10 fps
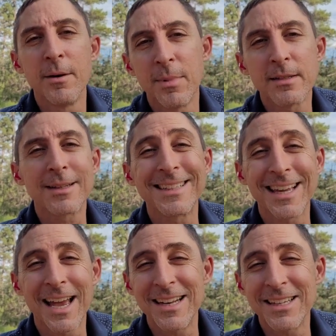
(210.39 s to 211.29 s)
Basically,
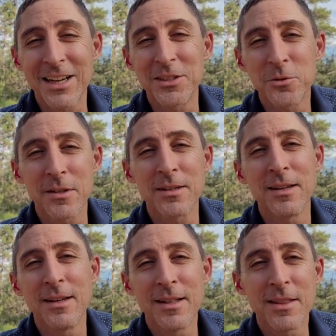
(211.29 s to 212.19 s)
any country
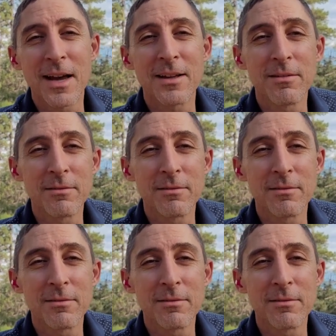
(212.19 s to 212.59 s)
that